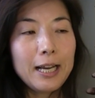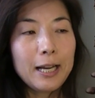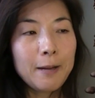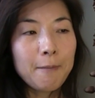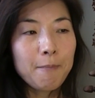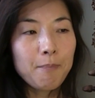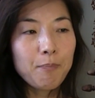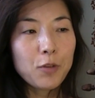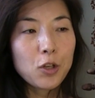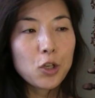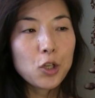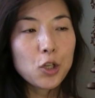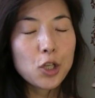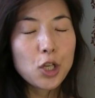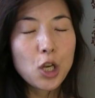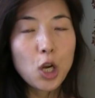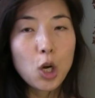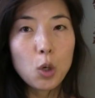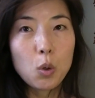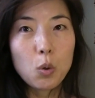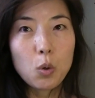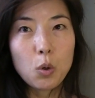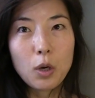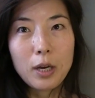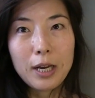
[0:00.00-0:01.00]
Um,
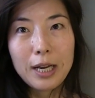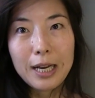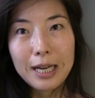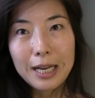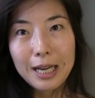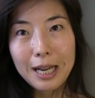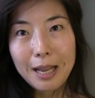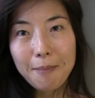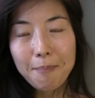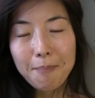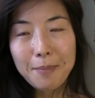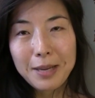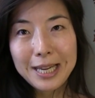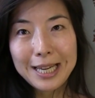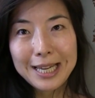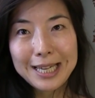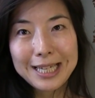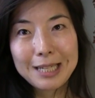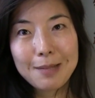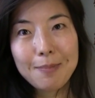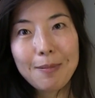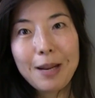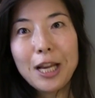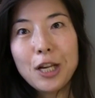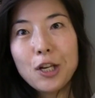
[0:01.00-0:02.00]
so let me
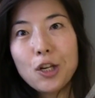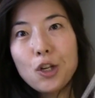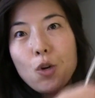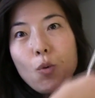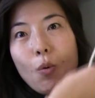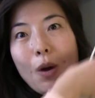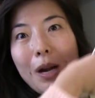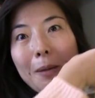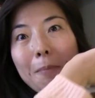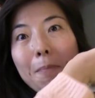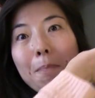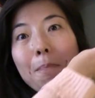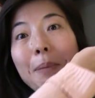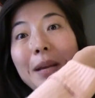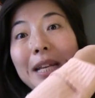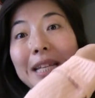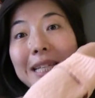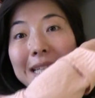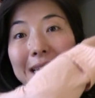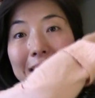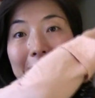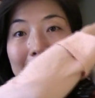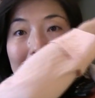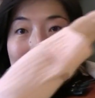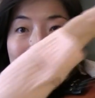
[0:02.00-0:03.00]
explain to you what
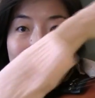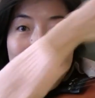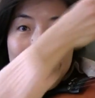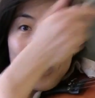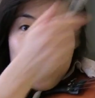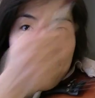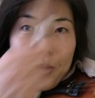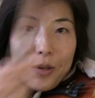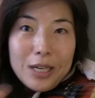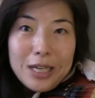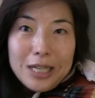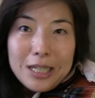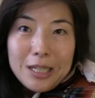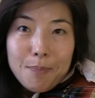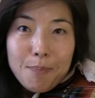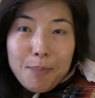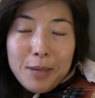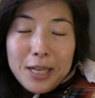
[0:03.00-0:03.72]
pizzicato is.